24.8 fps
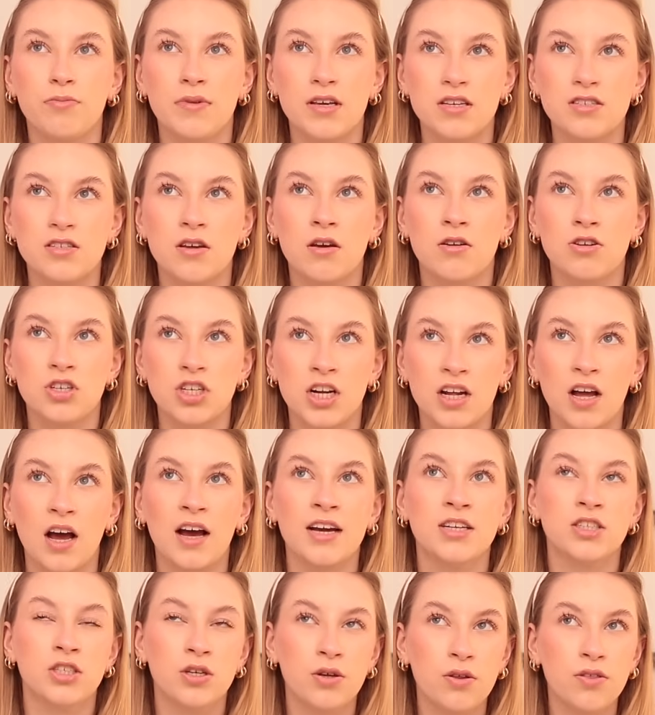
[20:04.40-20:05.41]
me socially,
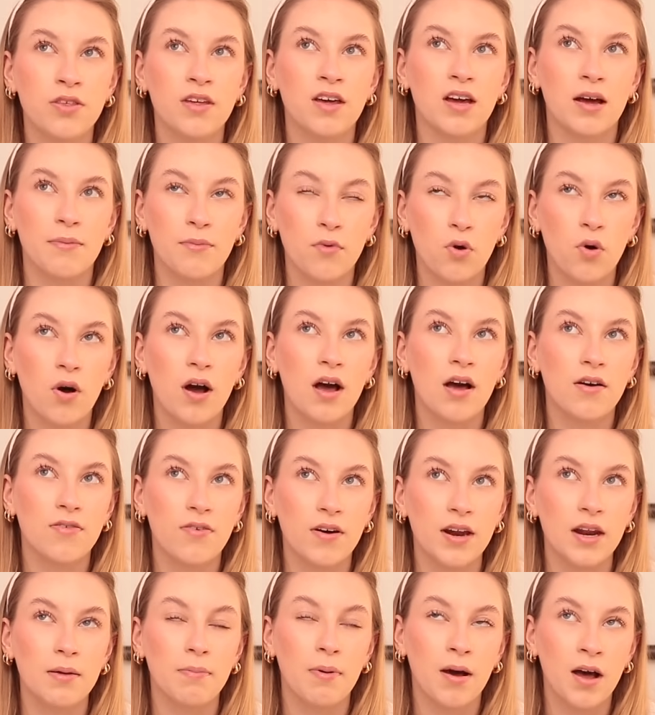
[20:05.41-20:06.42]
I do think I'm quite a
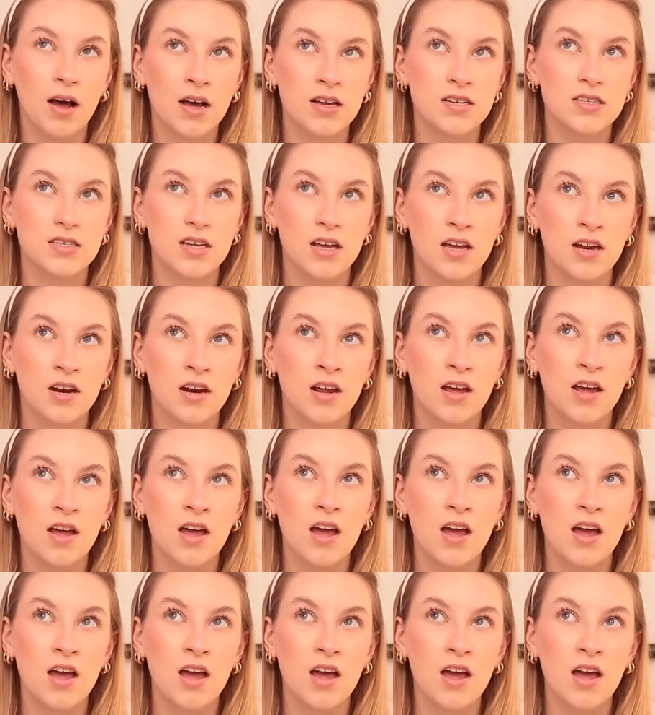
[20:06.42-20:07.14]
funny person.